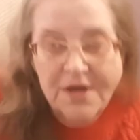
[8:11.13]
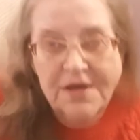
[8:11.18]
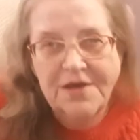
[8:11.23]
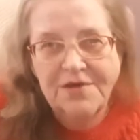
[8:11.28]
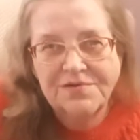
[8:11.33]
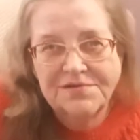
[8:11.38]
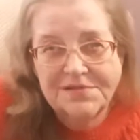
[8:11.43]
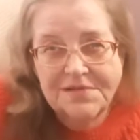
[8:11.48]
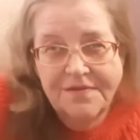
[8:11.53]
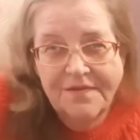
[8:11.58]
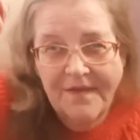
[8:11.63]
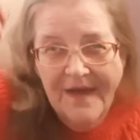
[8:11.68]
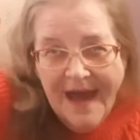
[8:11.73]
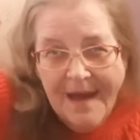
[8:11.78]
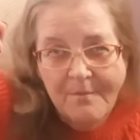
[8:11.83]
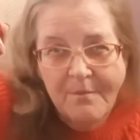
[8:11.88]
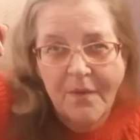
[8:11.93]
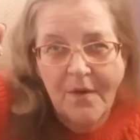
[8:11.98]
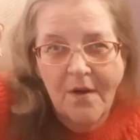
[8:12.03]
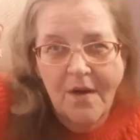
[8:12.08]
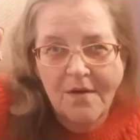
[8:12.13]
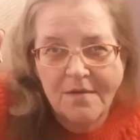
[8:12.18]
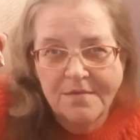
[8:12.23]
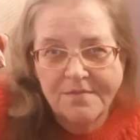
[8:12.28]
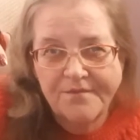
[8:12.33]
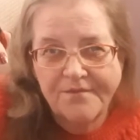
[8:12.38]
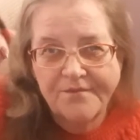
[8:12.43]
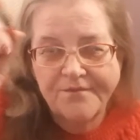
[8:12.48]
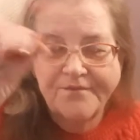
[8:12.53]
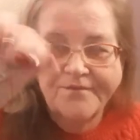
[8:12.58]
to use that part
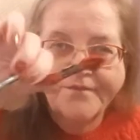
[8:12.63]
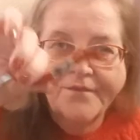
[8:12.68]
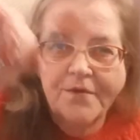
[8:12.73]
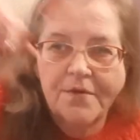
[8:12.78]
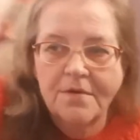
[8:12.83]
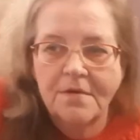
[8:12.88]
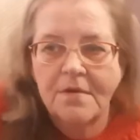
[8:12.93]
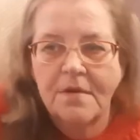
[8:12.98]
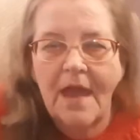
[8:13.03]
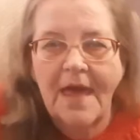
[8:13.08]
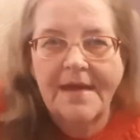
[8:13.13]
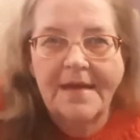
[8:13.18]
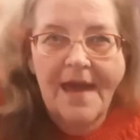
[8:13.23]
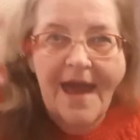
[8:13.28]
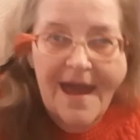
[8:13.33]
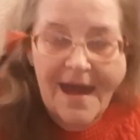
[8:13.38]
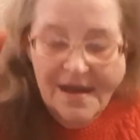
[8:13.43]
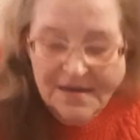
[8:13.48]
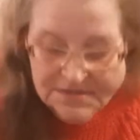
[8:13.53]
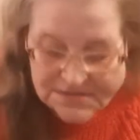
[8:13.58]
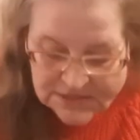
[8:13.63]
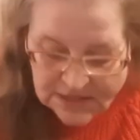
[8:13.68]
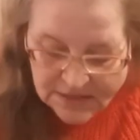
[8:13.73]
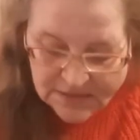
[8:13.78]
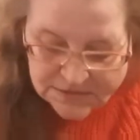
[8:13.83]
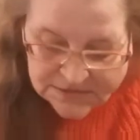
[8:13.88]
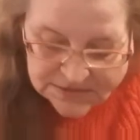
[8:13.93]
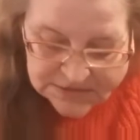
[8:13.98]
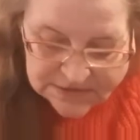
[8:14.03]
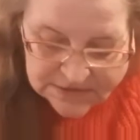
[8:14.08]
for, like,
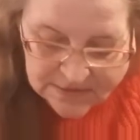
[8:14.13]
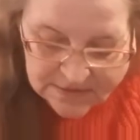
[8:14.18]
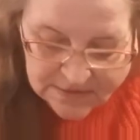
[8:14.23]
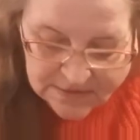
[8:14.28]
accents